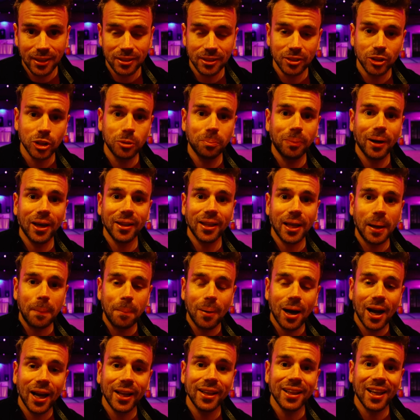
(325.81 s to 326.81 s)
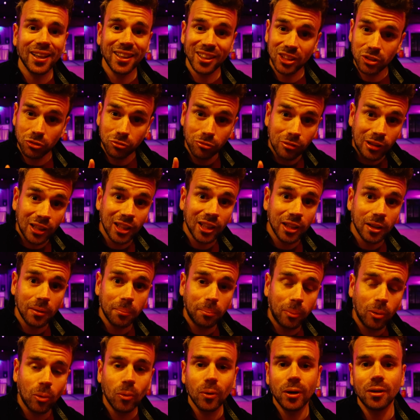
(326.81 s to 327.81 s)
So just bear that in mind, and that's really
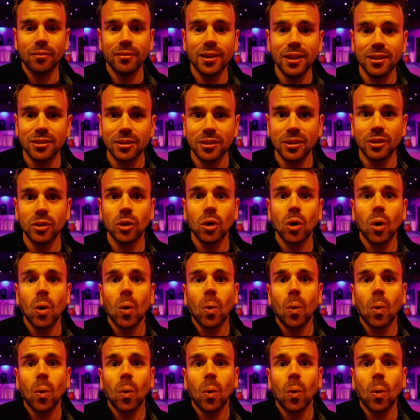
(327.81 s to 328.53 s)
important reason